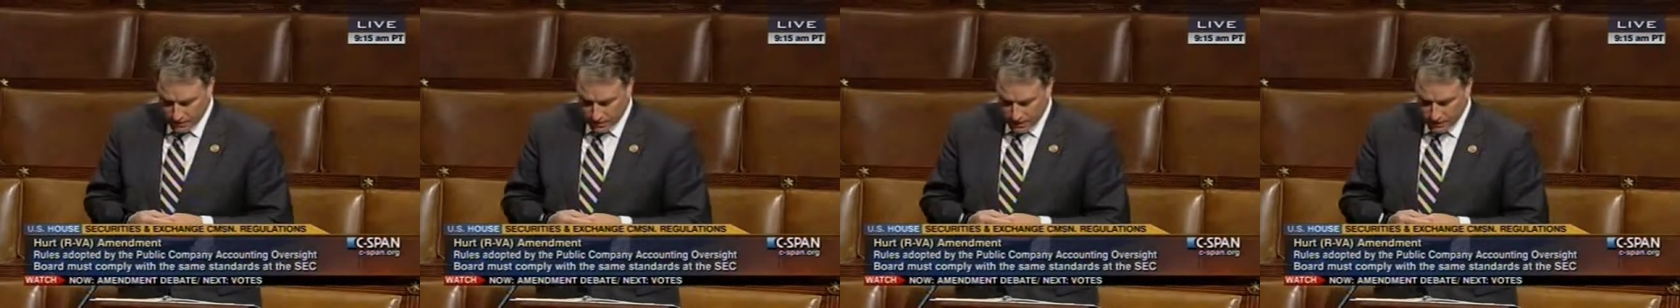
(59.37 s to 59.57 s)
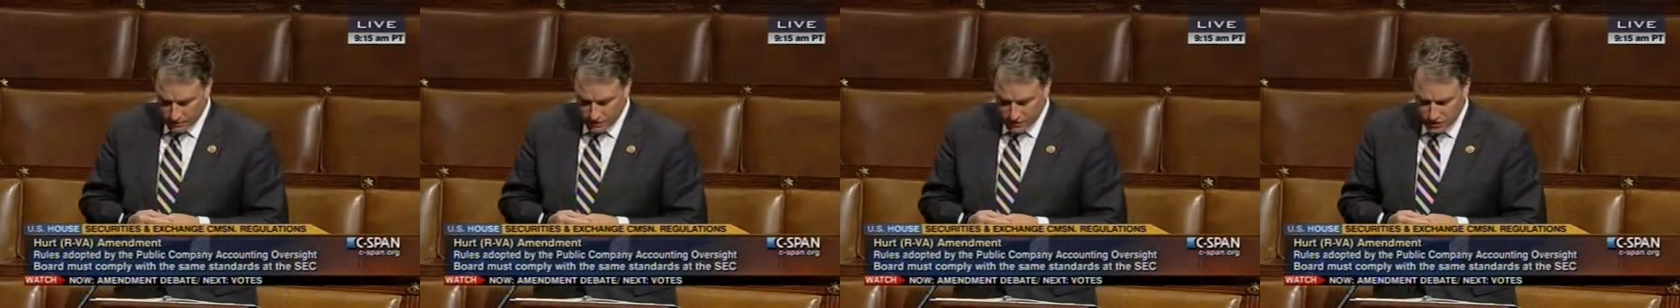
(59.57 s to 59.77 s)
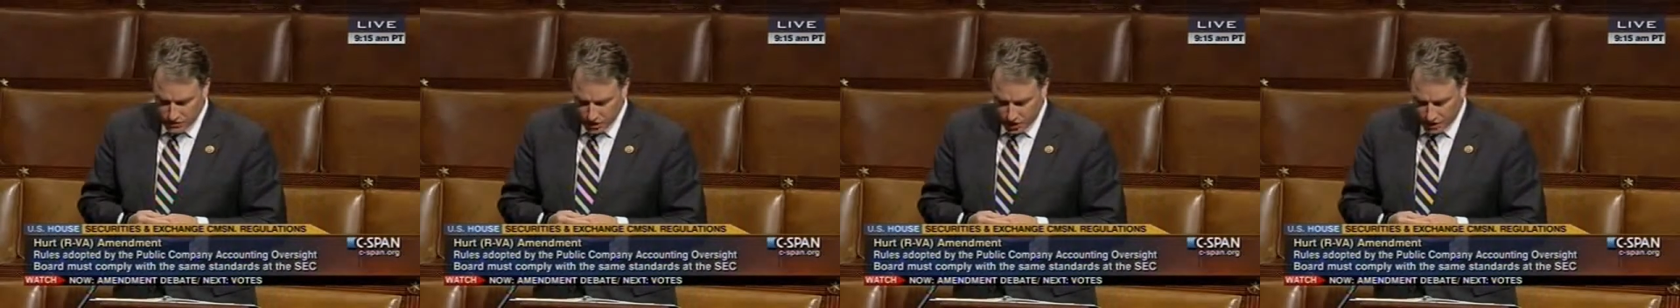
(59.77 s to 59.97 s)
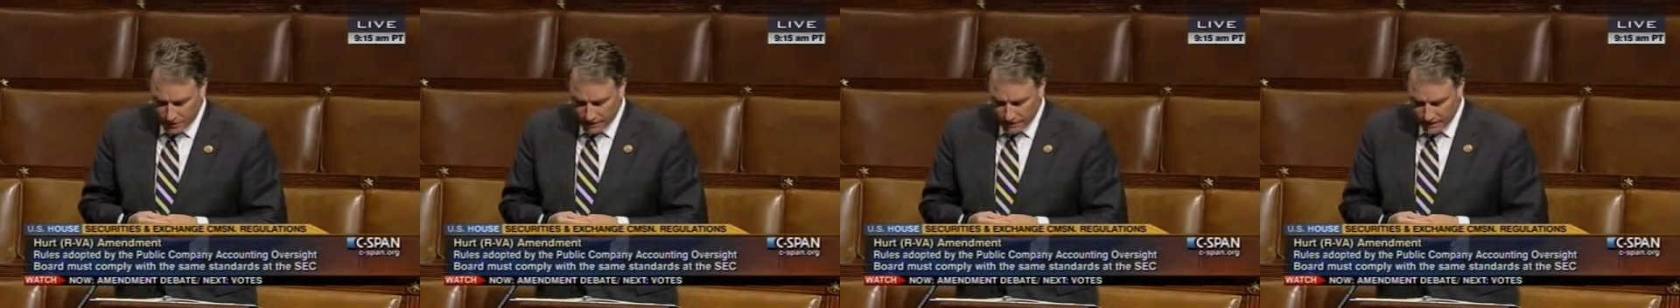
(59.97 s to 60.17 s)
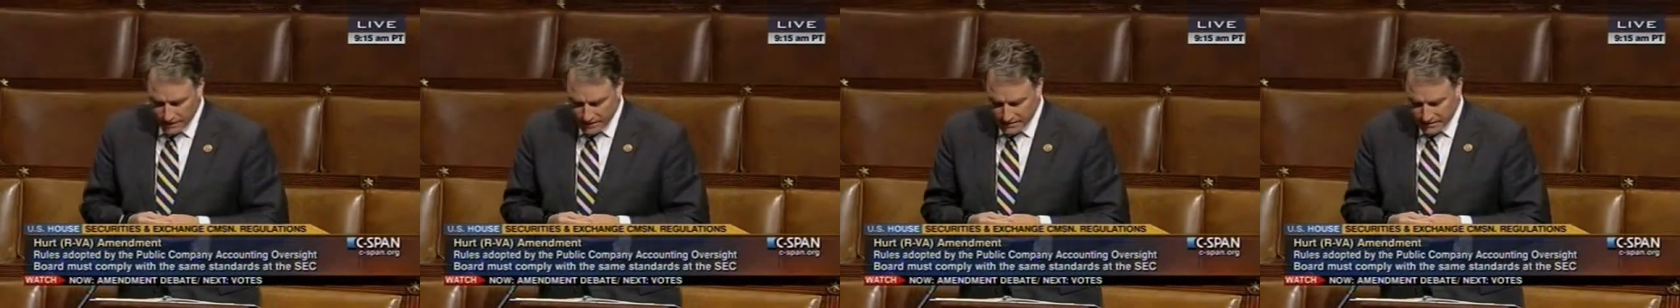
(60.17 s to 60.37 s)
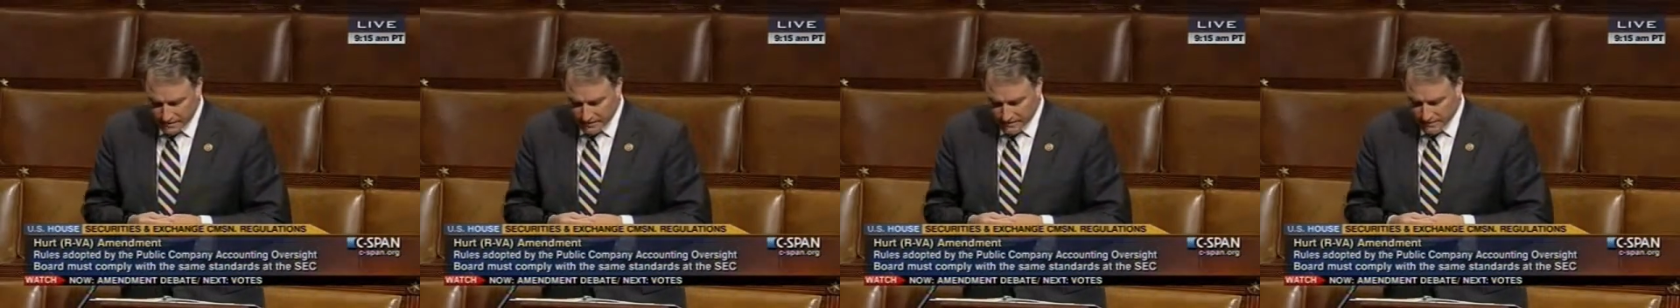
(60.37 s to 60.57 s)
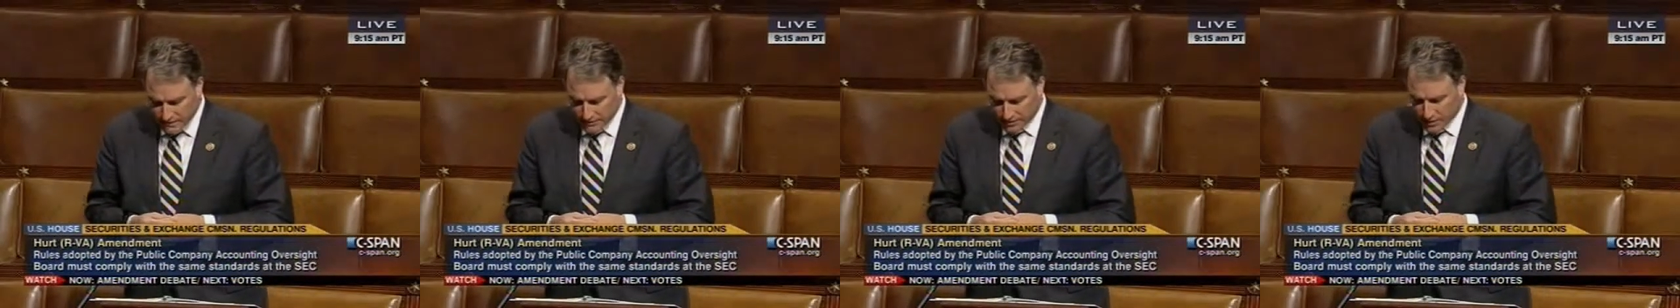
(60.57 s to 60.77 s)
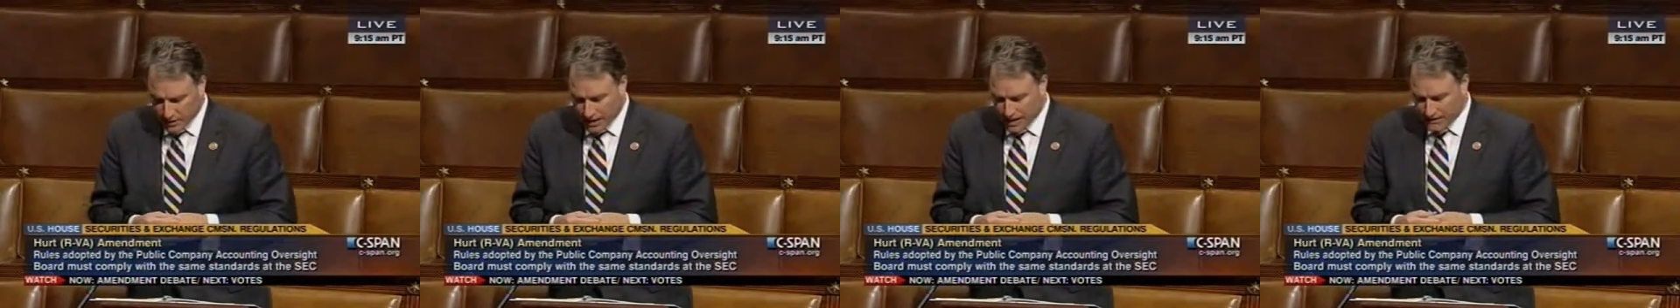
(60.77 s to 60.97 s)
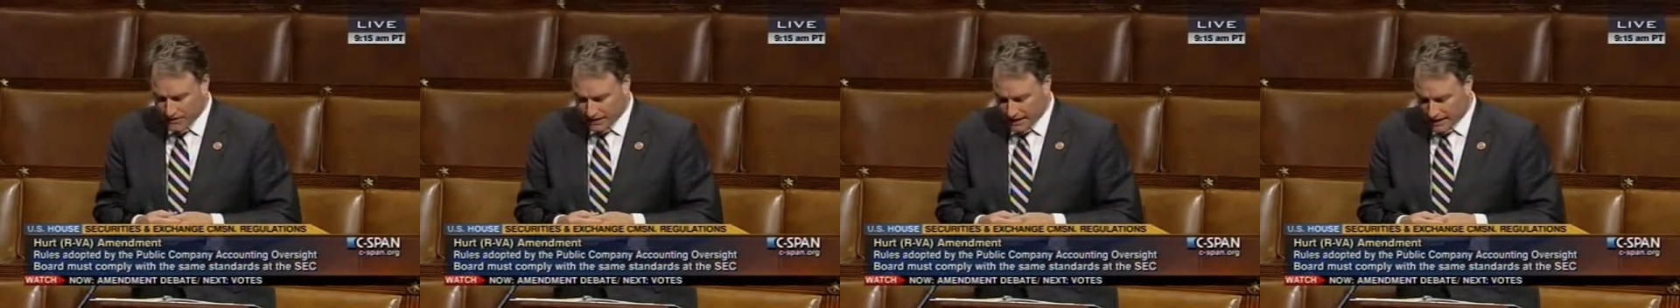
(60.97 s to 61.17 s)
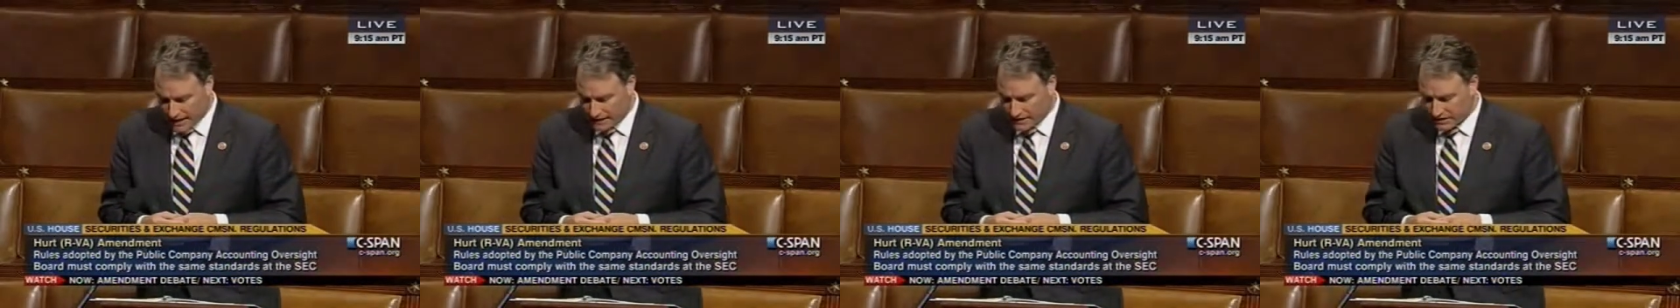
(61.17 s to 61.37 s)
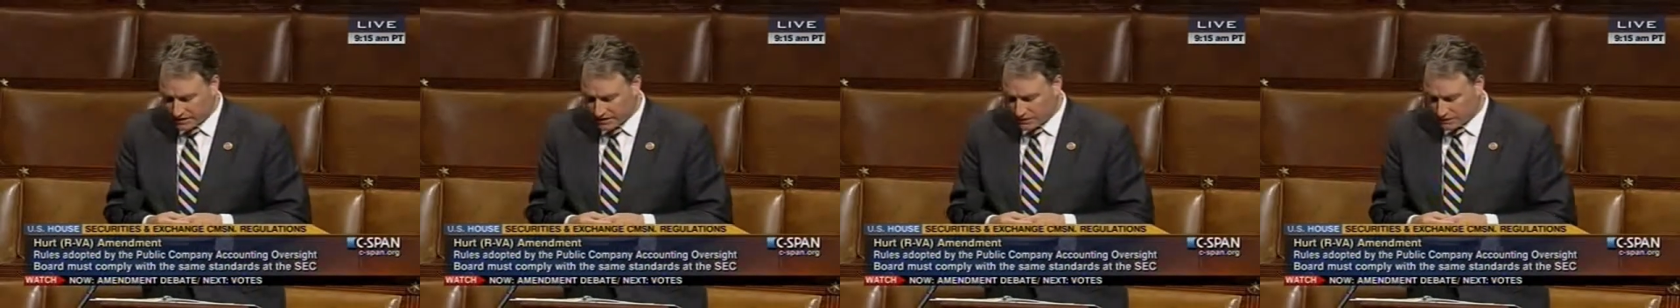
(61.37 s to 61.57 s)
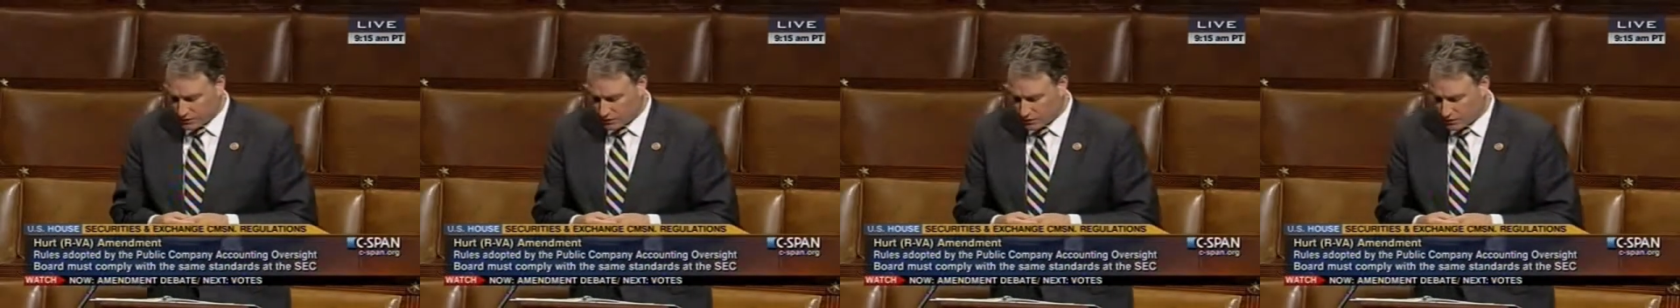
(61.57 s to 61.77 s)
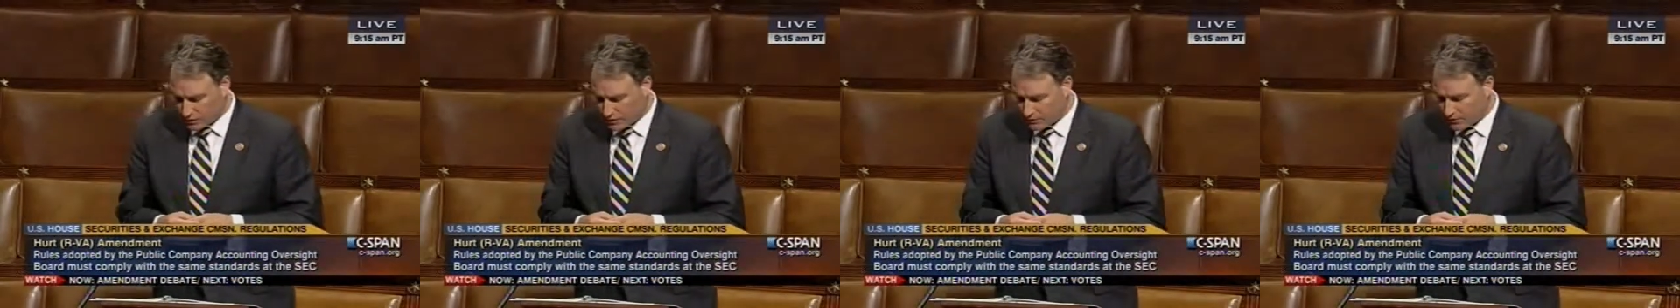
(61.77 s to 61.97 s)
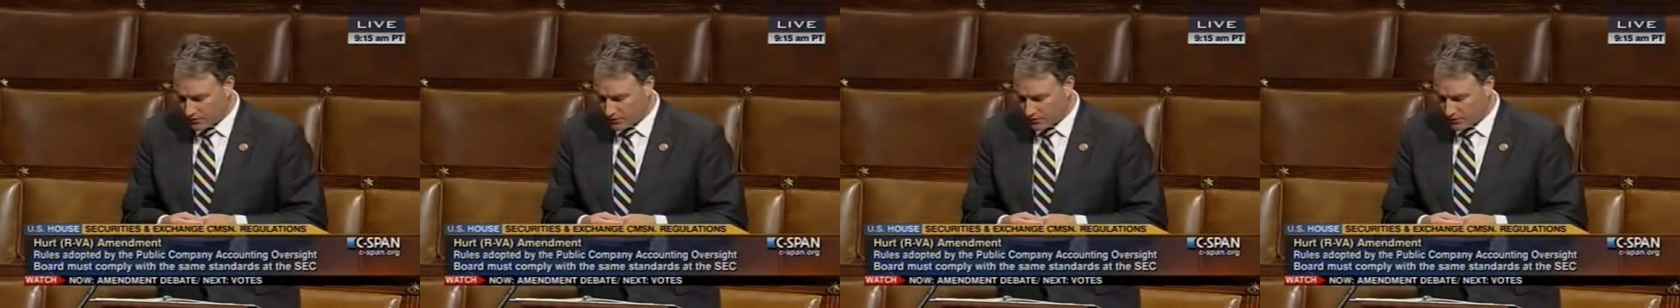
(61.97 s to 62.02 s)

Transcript: As we saw with the SEC's proxy access rule that